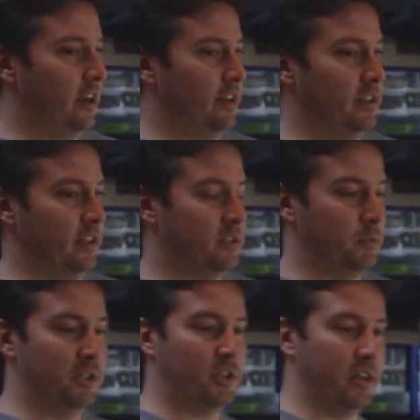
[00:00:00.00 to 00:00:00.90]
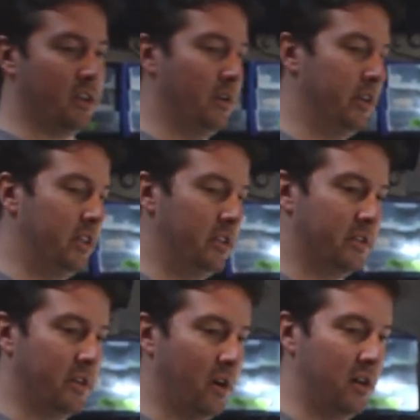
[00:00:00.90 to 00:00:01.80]
it, it's much like going into
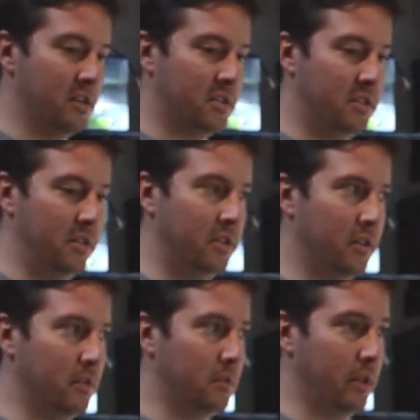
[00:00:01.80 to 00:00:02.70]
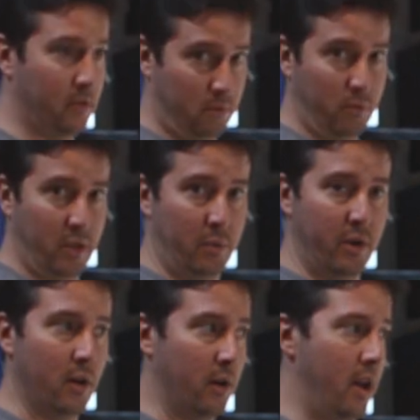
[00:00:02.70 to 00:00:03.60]
the artist studio like like we
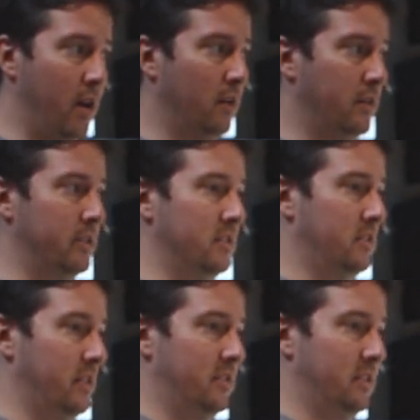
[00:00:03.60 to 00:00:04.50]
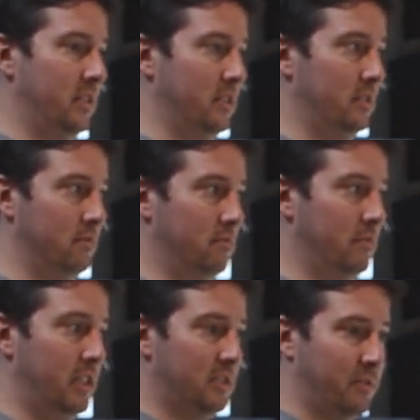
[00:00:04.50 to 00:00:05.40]
are now and, and seeing
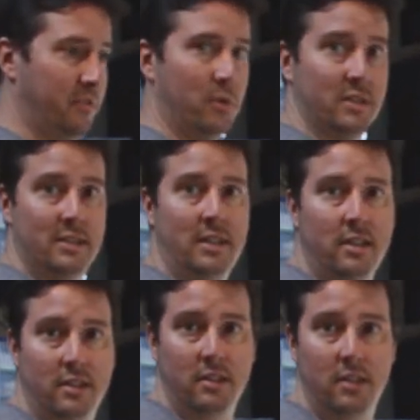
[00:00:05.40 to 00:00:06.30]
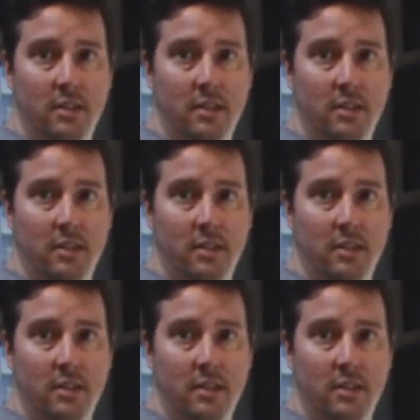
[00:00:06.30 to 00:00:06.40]
this before it's done.